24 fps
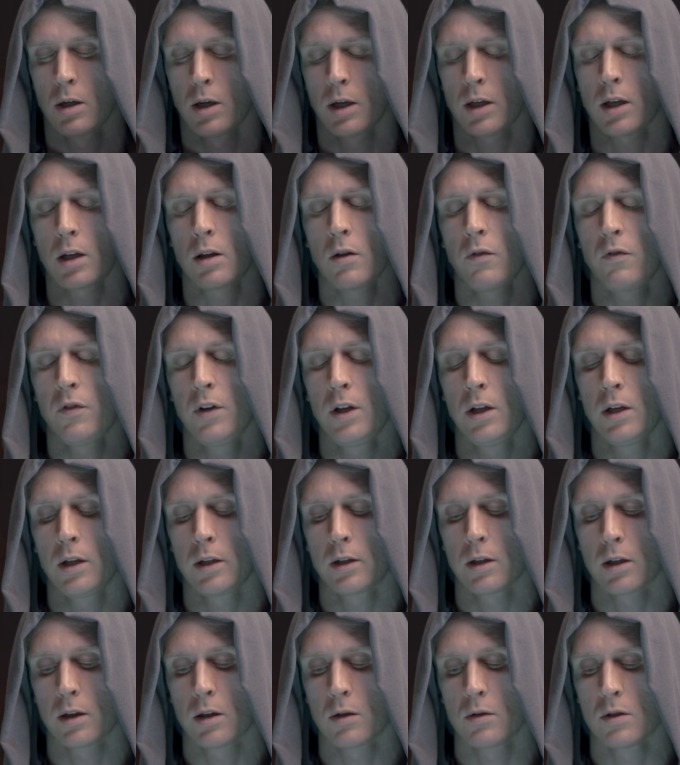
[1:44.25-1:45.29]
I get the
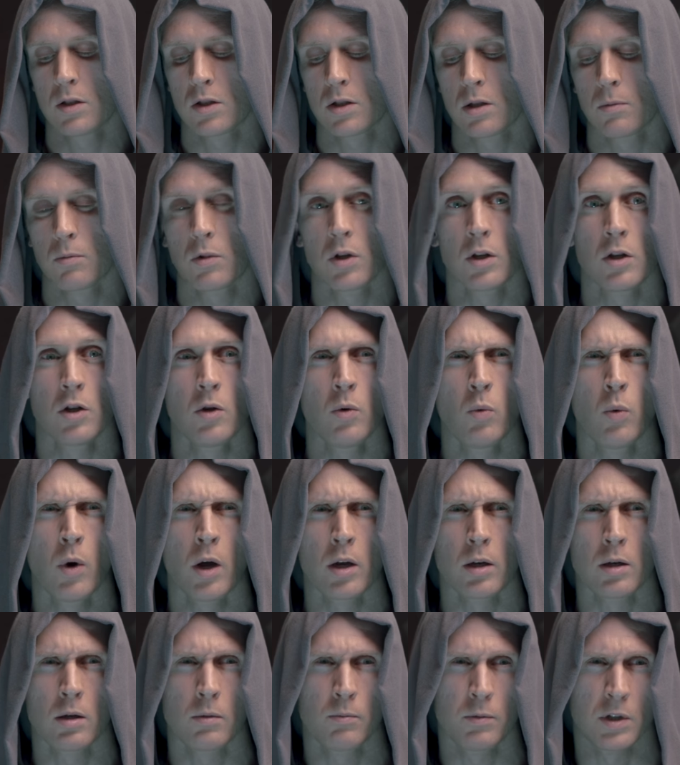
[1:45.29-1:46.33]
feeling that there is something you
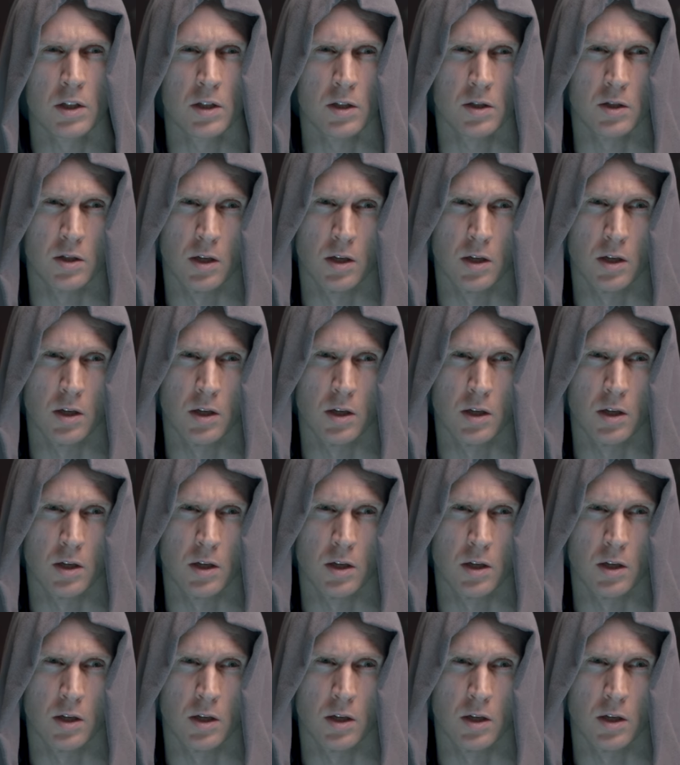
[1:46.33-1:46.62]
wanted me to